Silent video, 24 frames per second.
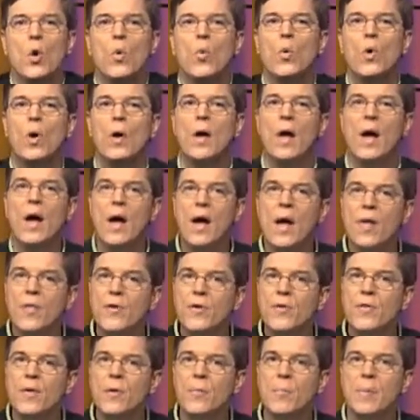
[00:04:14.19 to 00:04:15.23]
Well,
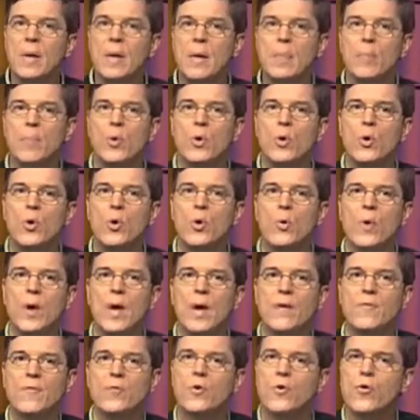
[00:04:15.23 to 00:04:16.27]
other than people who
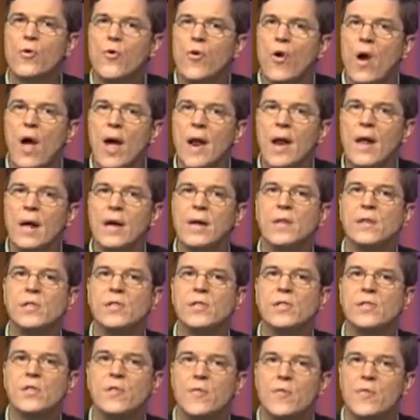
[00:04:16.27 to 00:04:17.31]
have chronic,
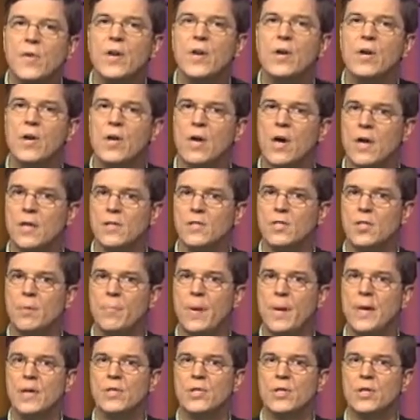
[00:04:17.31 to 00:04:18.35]
severe
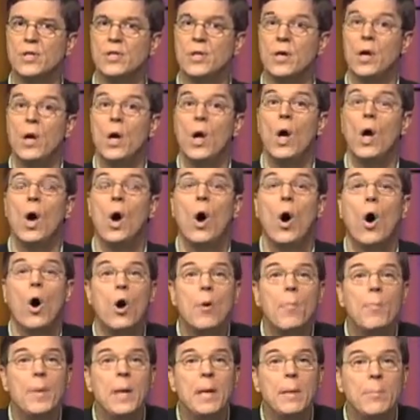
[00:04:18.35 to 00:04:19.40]
constipation,
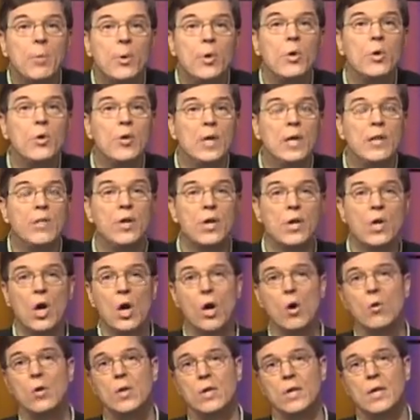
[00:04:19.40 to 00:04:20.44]
or people who need the
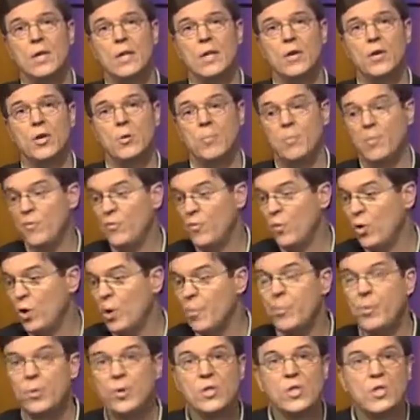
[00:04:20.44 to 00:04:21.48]
colon cleared before a
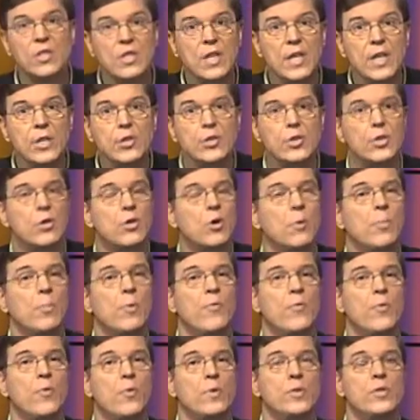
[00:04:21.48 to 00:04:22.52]
procedure or
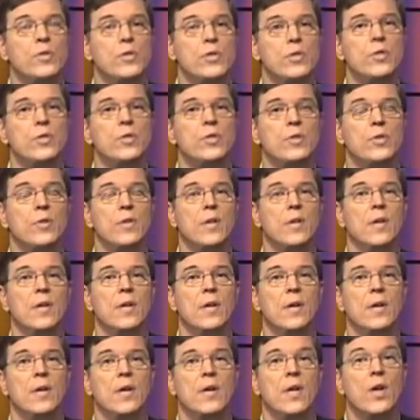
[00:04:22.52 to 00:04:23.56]
before surgery,
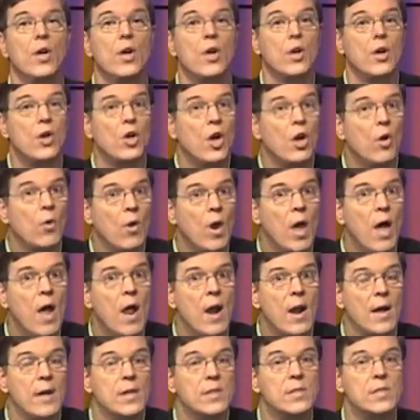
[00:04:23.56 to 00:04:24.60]

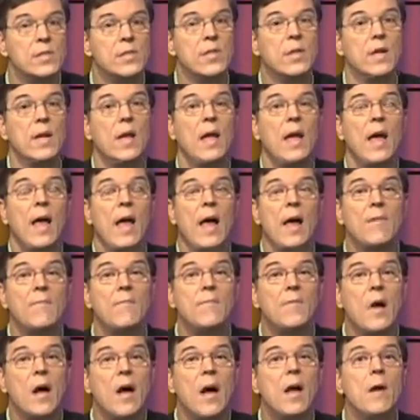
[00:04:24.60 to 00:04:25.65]
colonics have
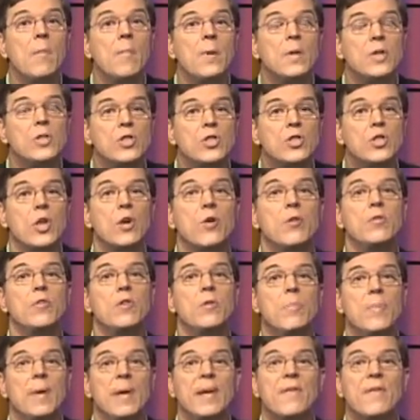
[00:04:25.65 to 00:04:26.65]
not been shown to be